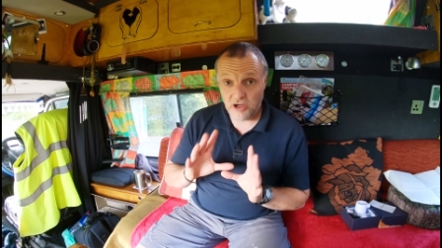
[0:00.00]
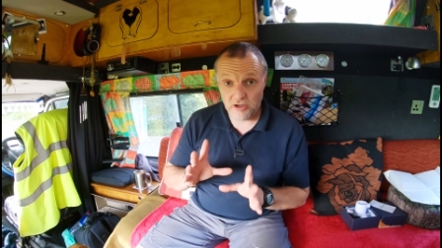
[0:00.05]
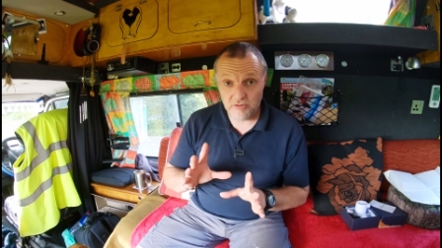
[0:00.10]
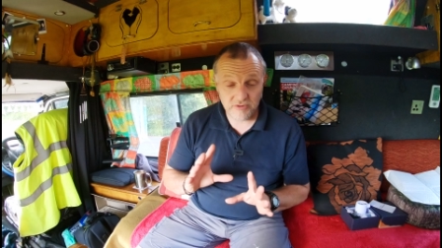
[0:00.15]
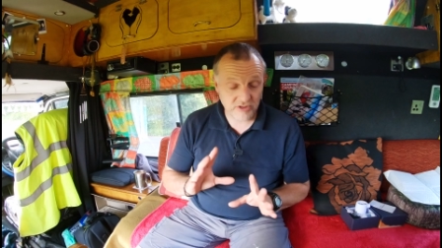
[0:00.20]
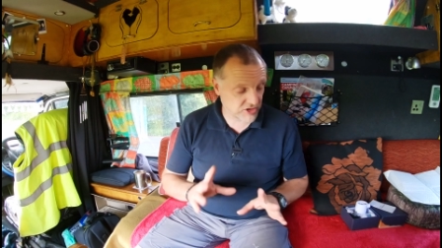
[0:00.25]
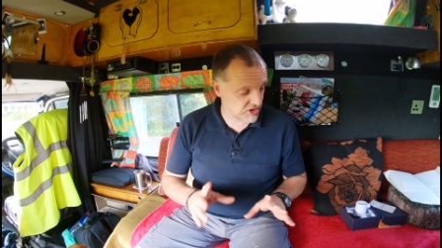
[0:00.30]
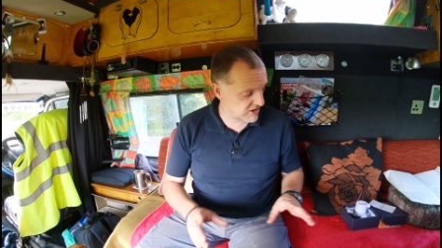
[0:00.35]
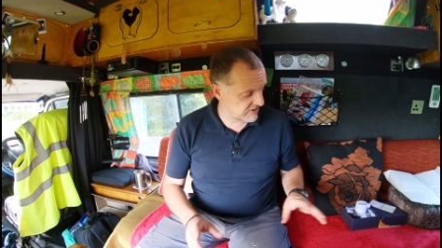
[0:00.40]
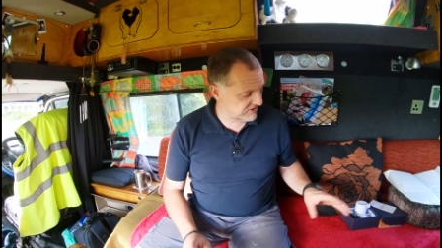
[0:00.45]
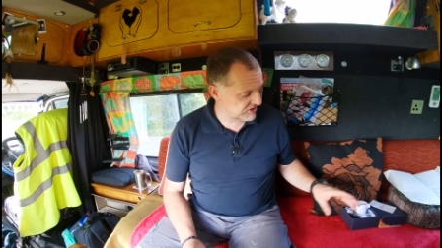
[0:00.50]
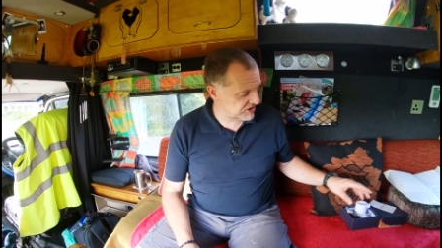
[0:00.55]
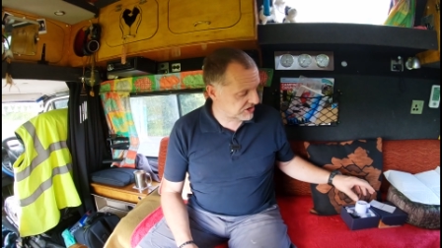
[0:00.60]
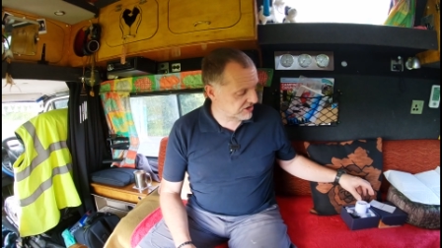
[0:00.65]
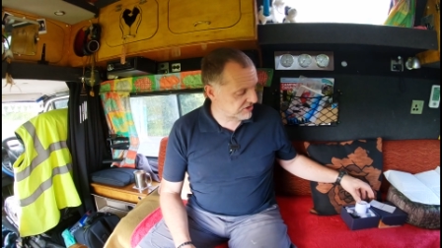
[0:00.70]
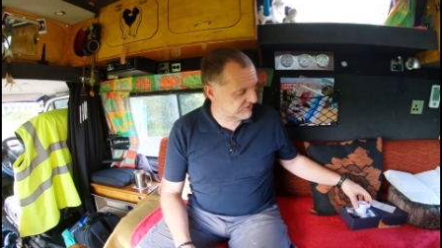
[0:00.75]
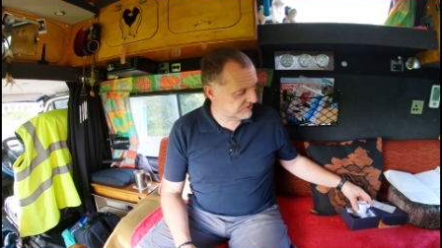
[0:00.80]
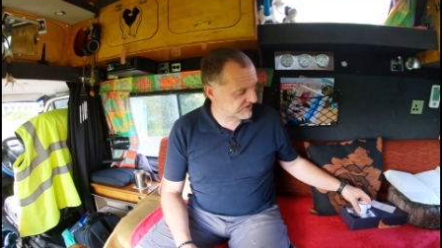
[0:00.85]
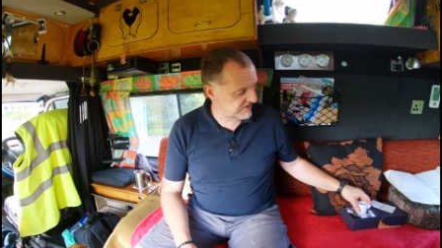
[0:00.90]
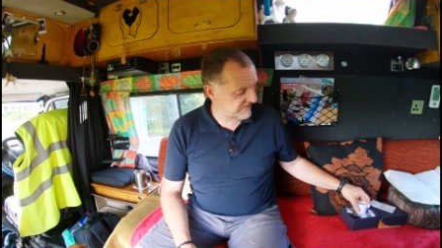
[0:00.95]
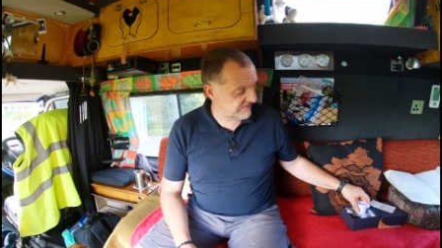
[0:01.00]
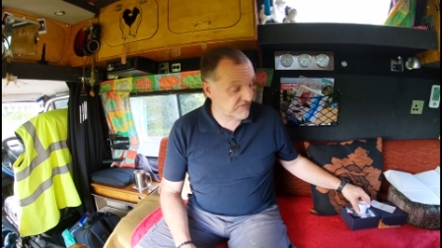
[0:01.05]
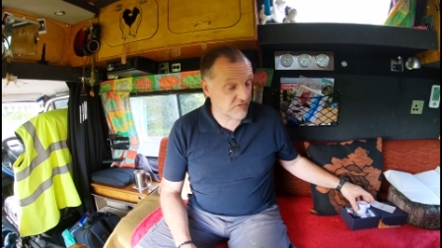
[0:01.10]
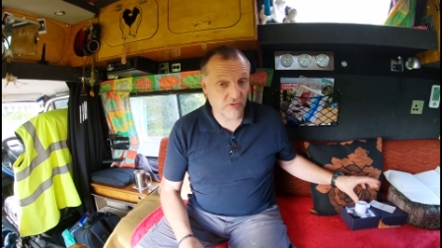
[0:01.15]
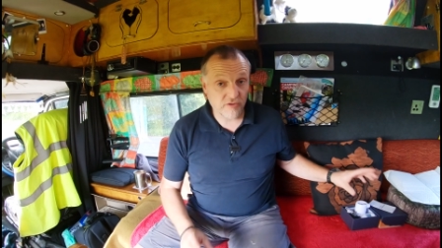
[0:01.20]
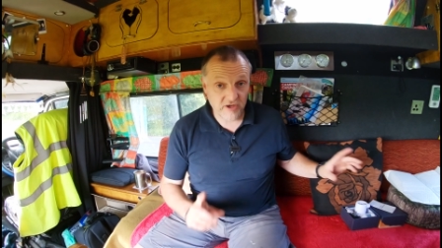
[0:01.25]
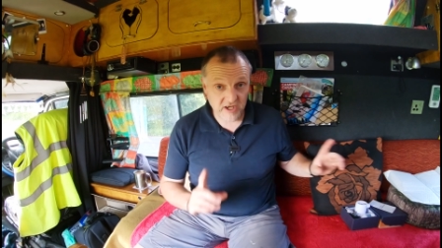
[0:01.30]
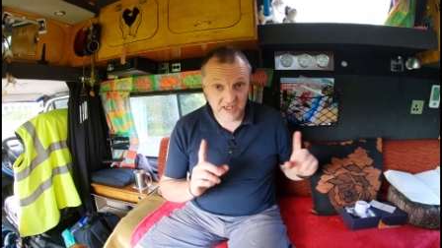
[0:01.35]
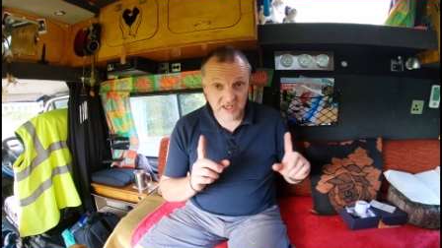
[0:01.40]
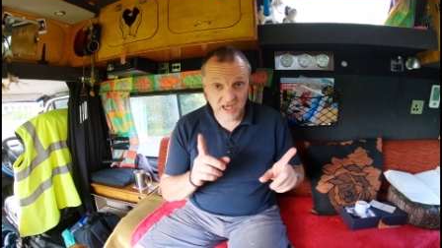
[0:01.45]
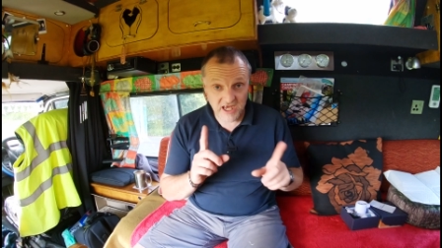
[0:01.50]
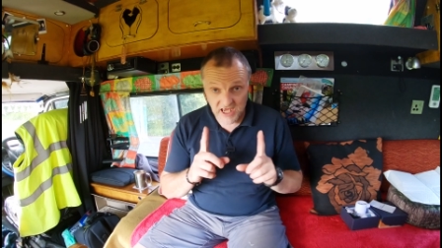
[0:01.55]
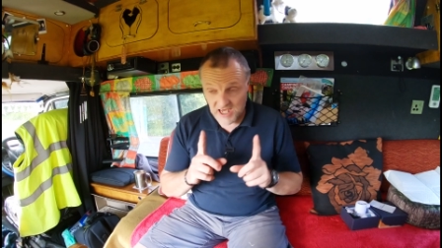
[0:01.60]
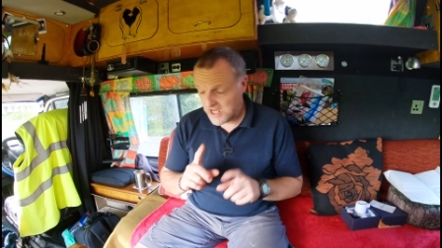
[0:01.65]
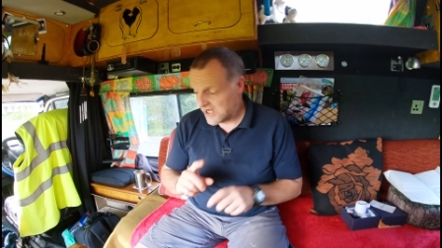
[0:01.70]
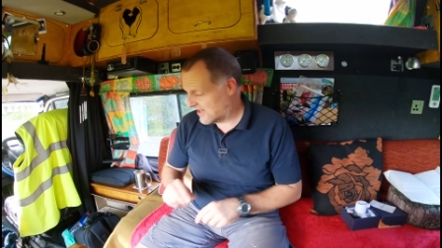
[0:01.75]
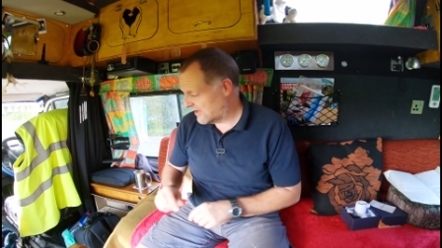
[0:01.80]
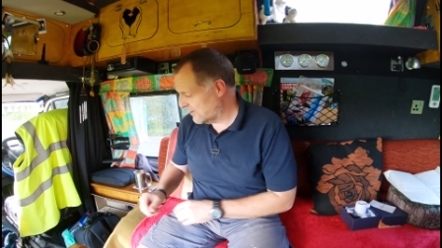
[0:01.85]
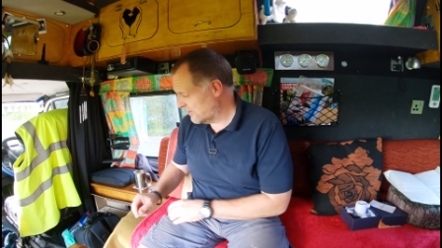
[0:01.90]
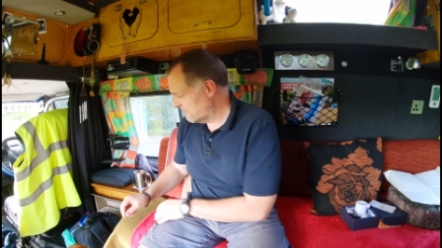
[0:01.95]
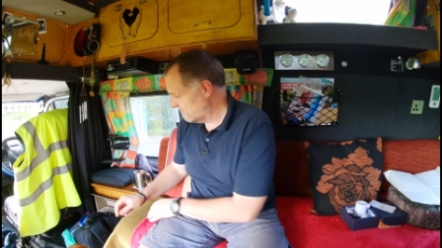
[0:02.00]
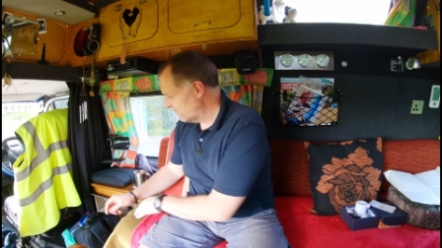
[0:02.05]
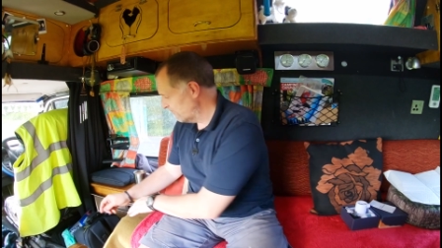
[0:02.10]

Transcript: I was going to use it for in here,